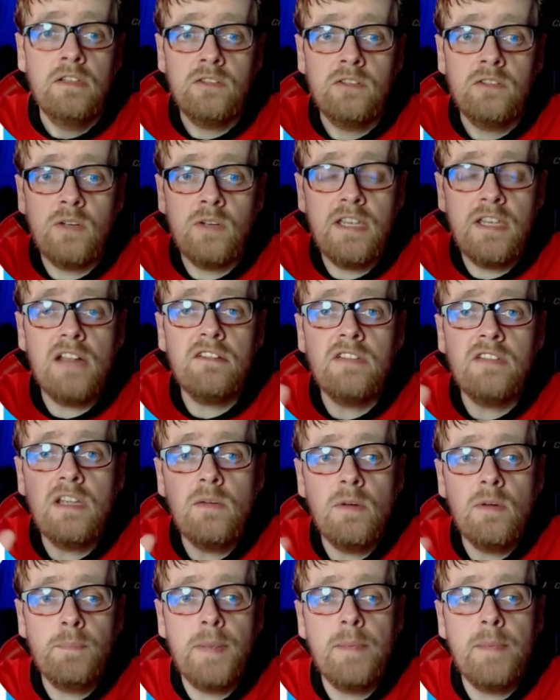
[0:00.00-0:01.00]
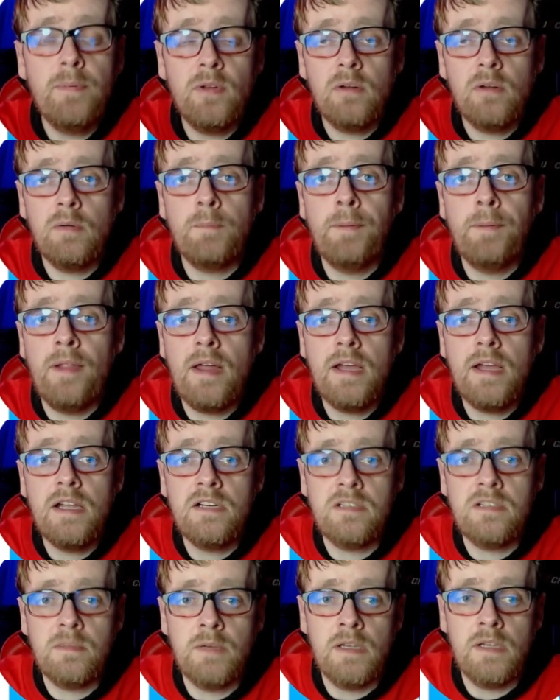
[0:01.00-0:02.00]
So I can't see when people are
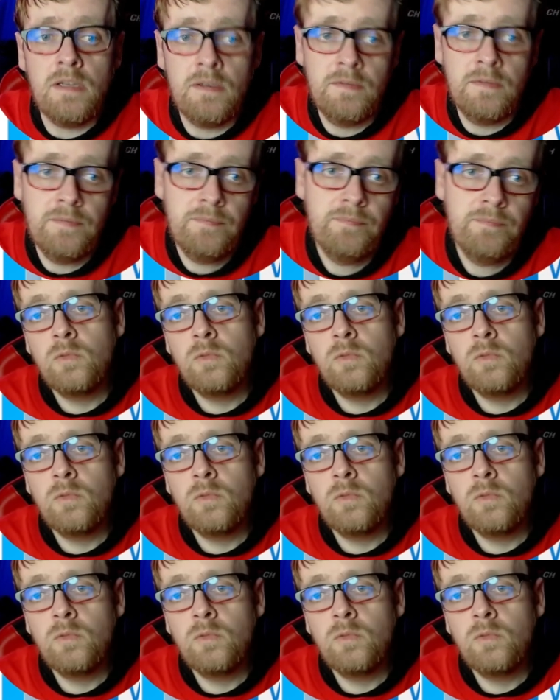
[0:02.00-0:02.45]
replying to me.